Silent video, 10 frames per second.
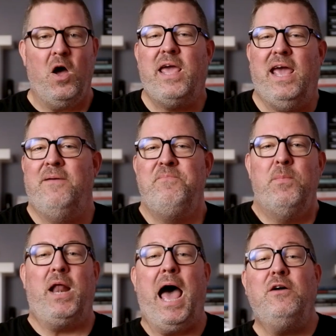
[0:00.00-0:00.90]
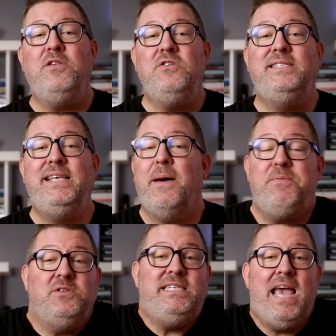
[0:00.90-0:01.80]
Okay, but how do you set up
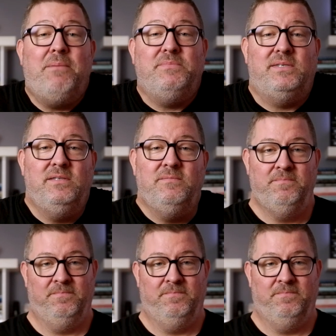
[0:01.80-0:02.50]
UTMs?